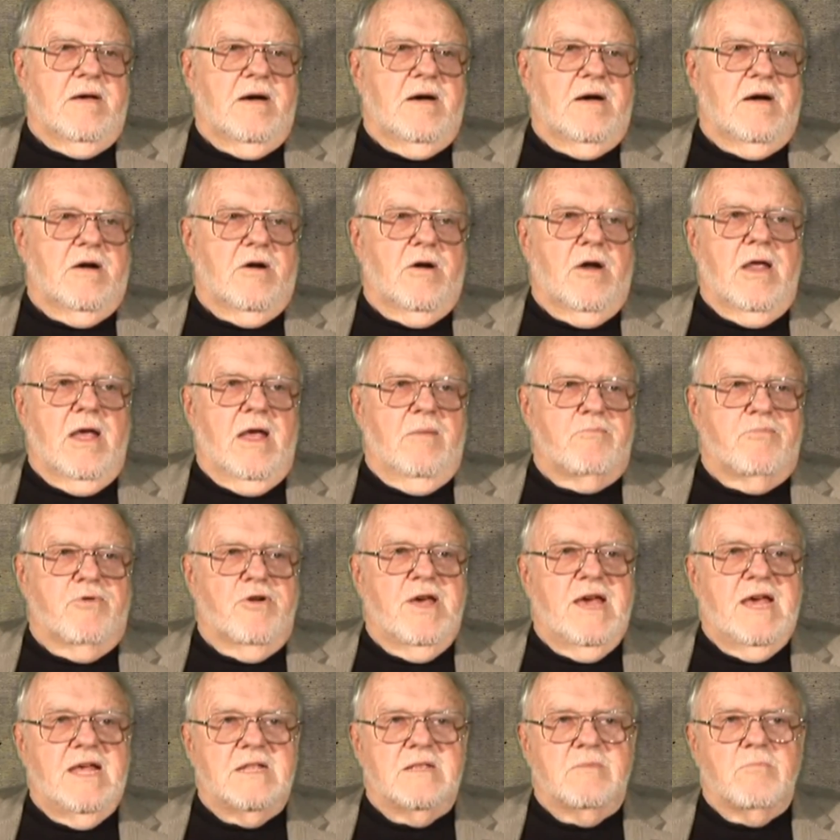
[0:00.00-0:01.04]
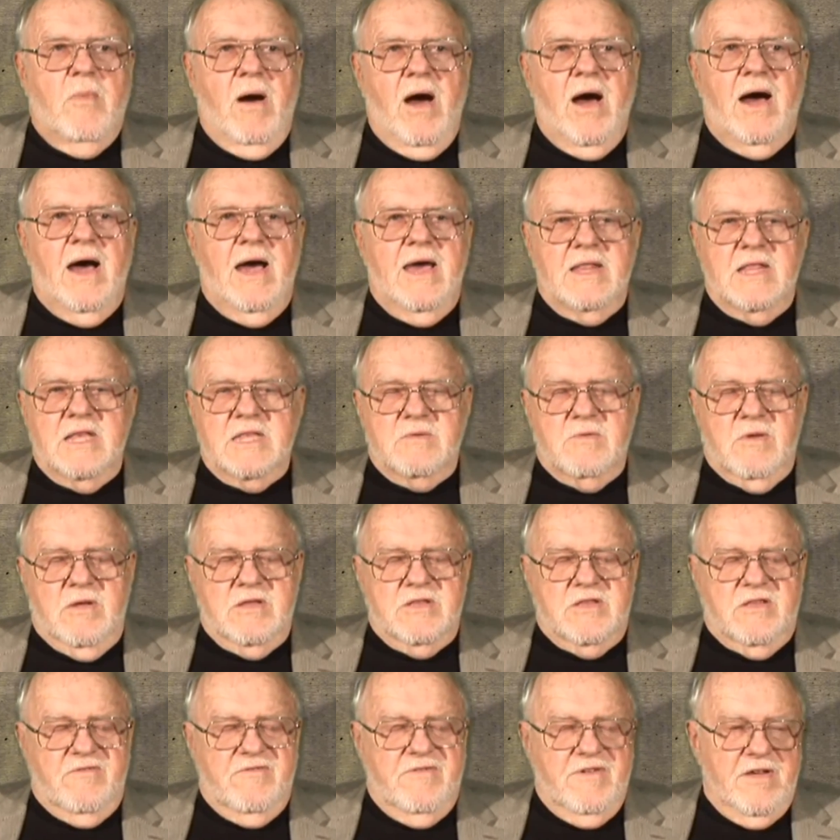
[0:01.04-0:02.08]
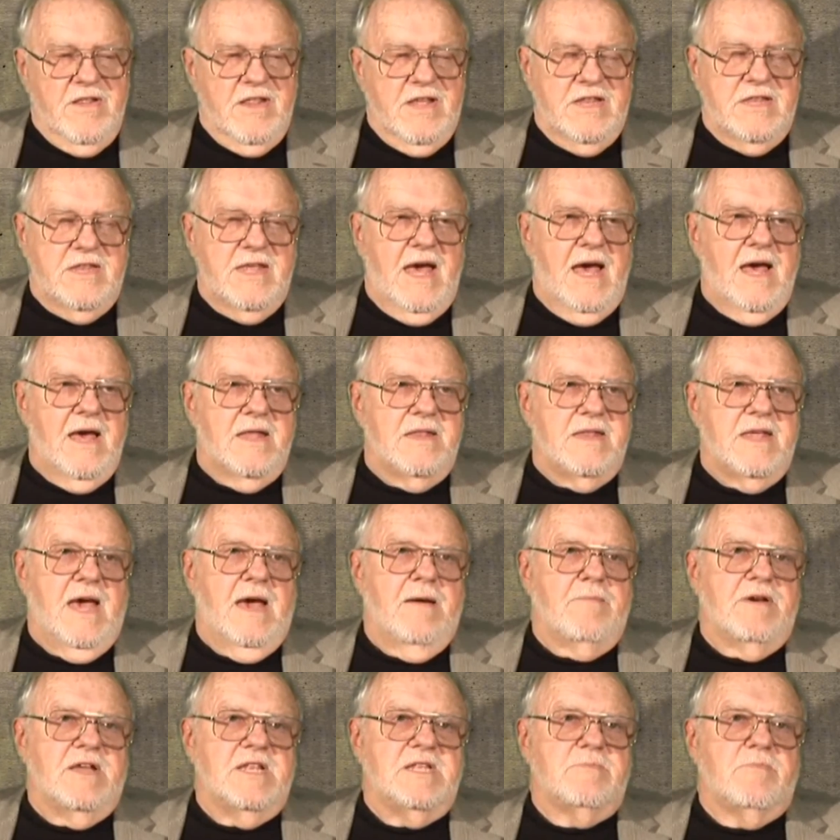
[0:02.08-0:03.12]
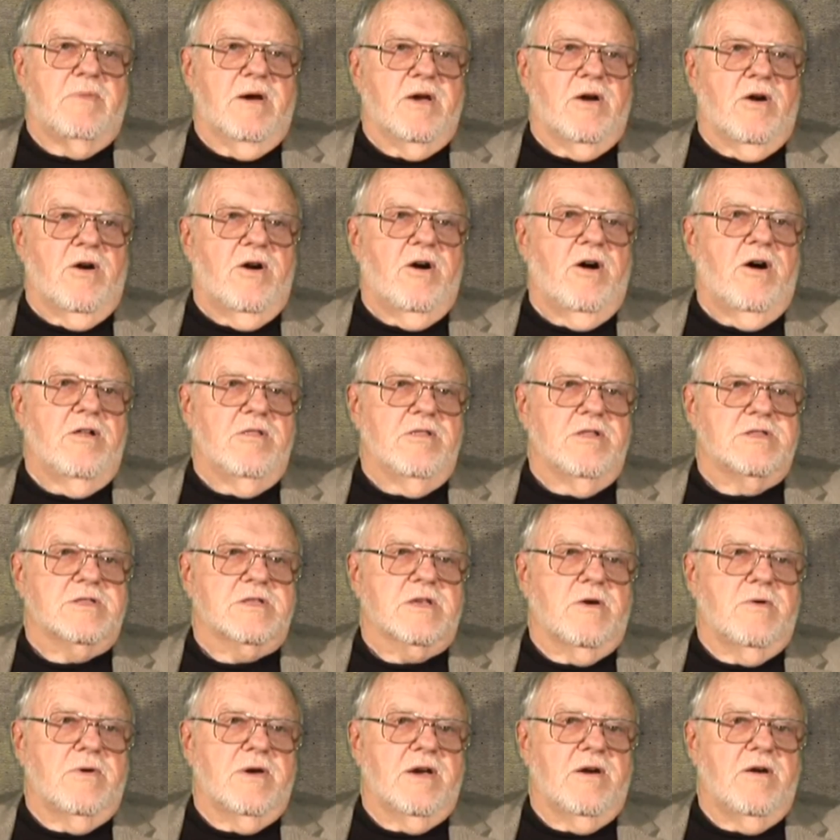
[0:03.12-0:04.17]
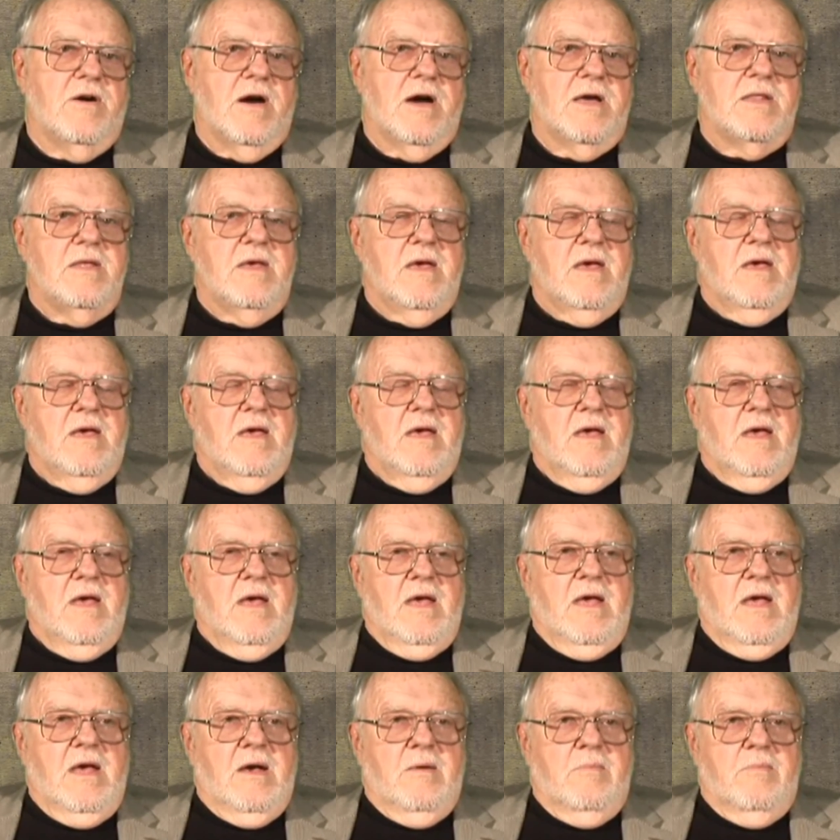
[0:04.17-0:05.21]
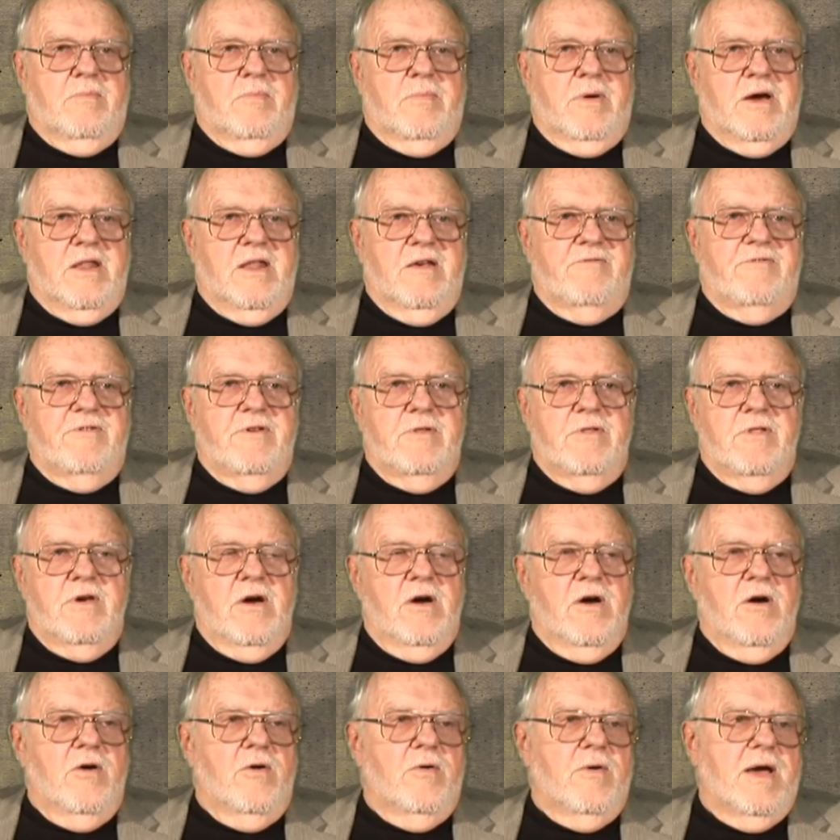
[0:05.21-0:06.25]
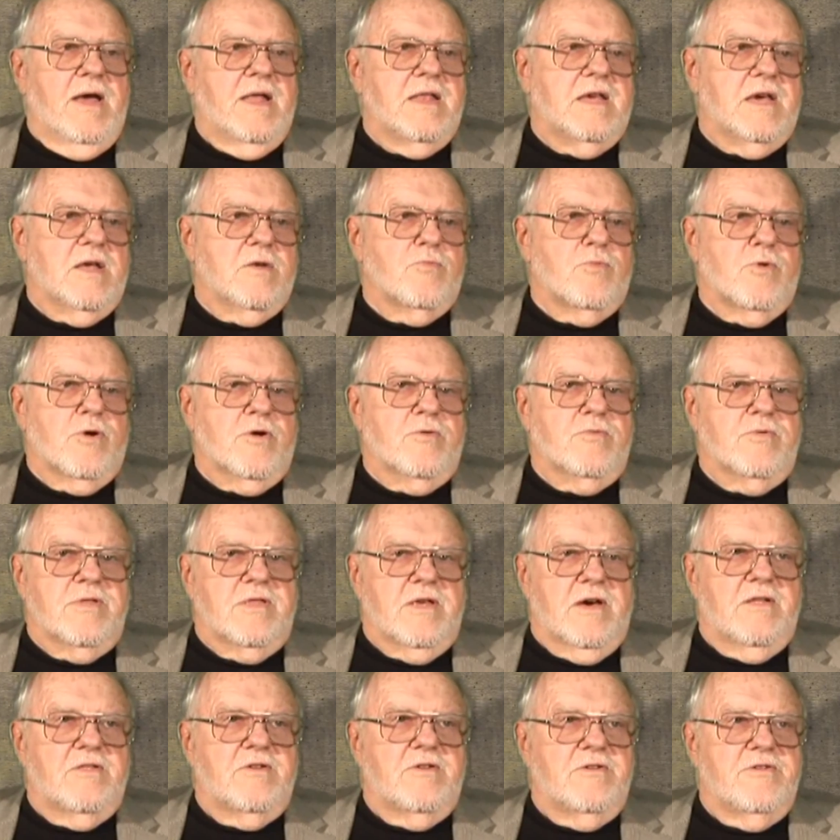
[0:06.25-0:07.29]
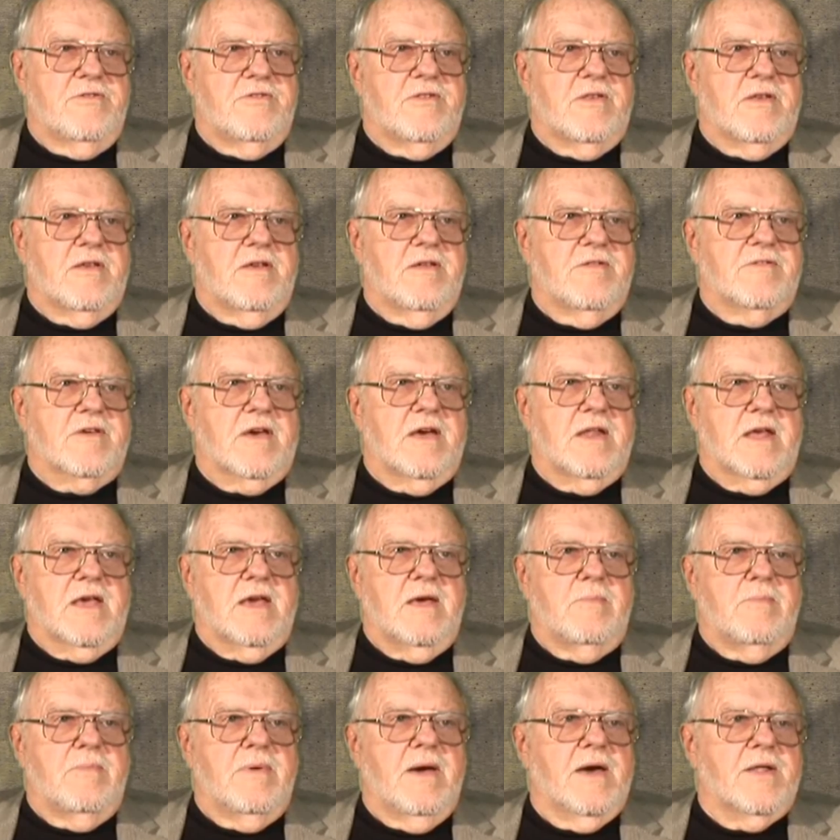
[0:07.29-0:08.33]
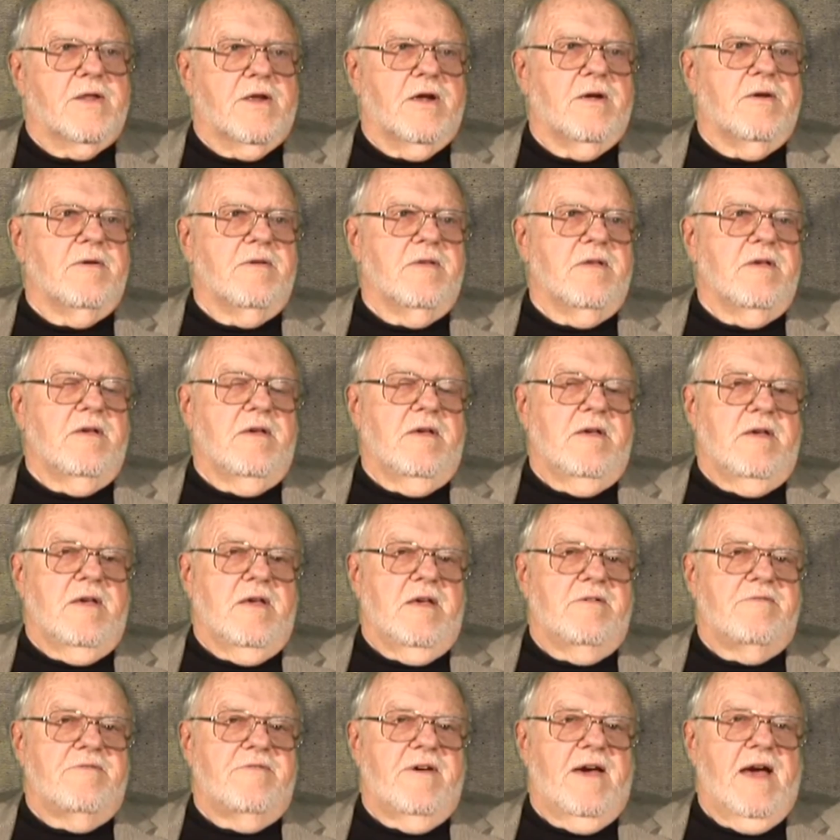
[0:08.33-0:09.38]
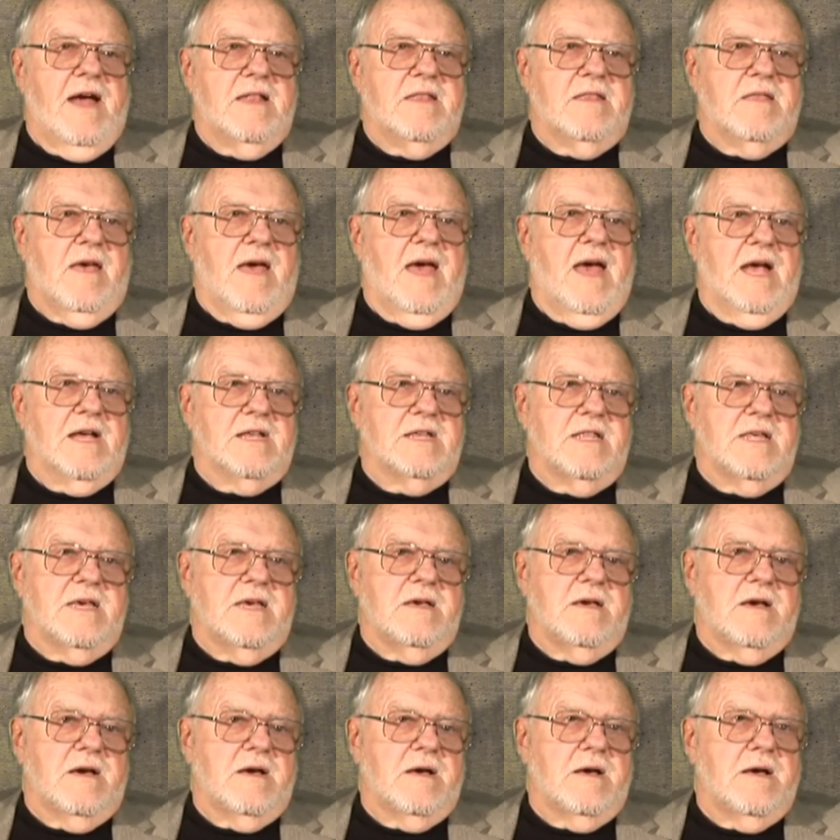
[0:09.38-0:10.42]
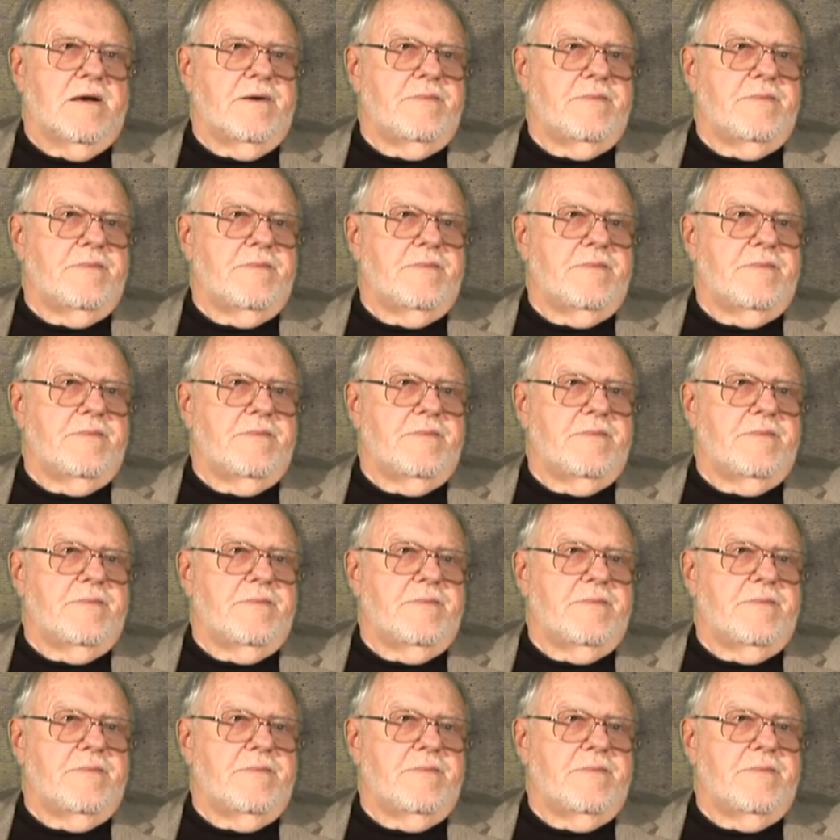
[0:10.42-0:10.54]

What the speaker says: our mind has been severely damaged by all that's going on. But if you know and can work with others, it's going to get better. In fact, actually,